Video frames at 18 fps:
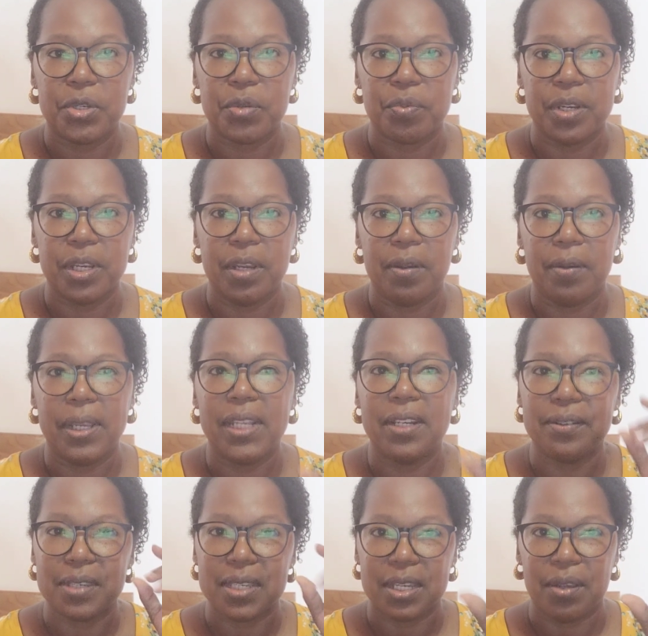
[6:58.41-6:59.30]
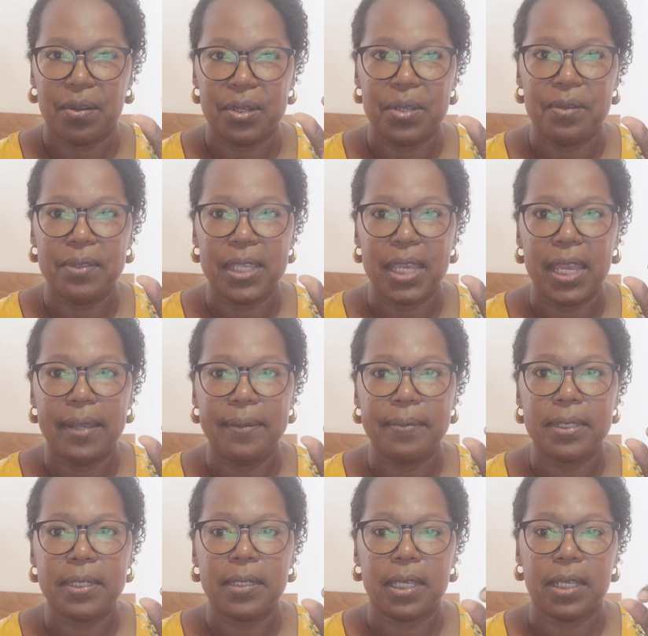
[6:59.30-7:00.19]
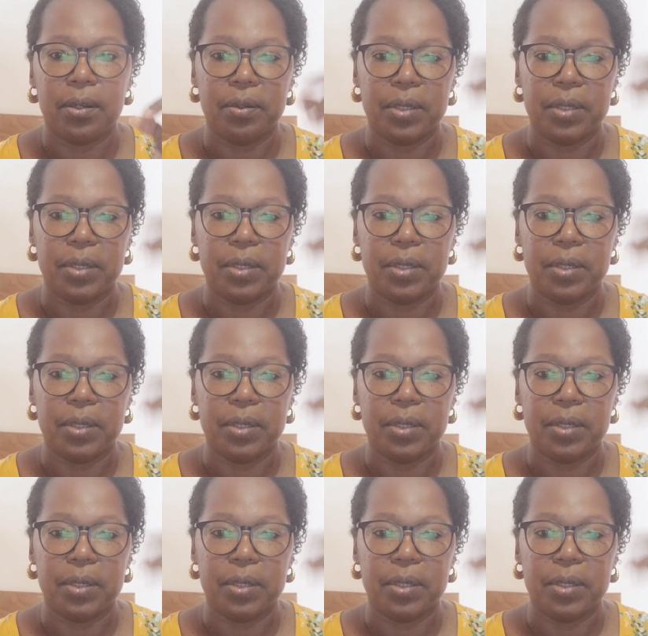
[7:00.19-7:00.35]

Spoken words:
to Rio, it'll tell you that. It'll